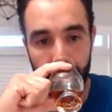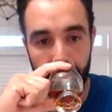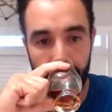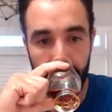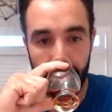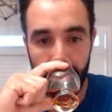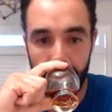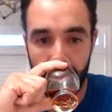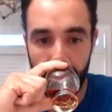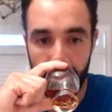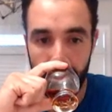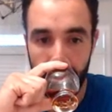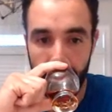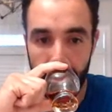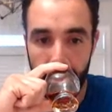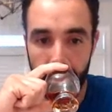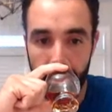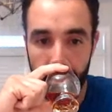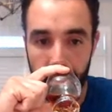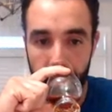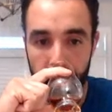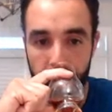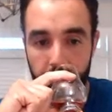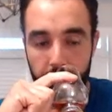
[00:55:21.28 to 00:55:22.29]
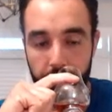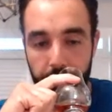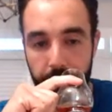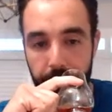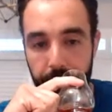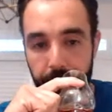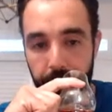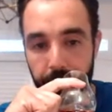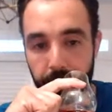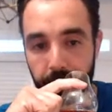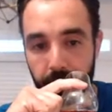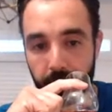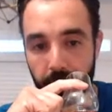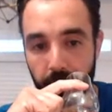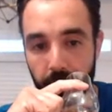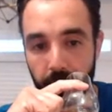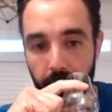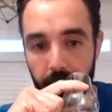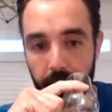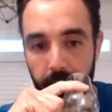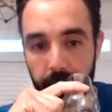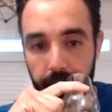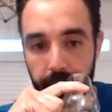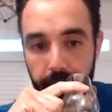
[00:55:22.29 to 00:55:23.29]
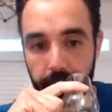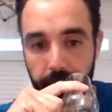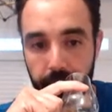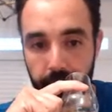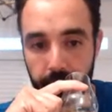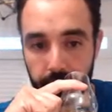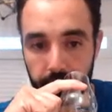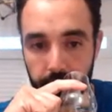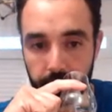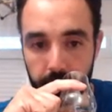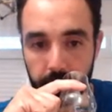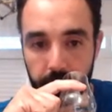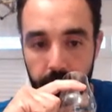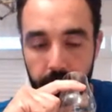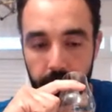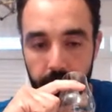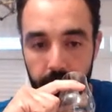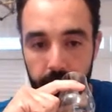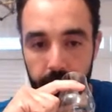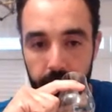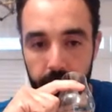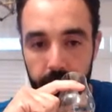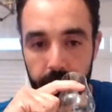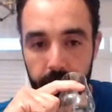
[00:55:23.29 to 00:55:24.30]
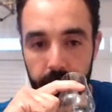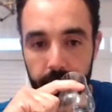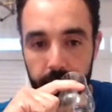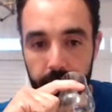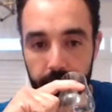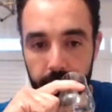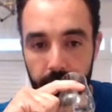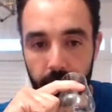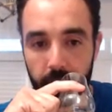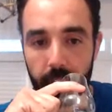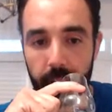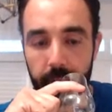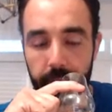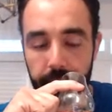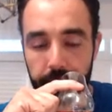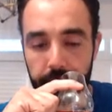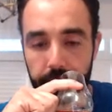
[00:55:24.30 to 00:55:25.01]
a thick kind of smoke, like a campfire smoke or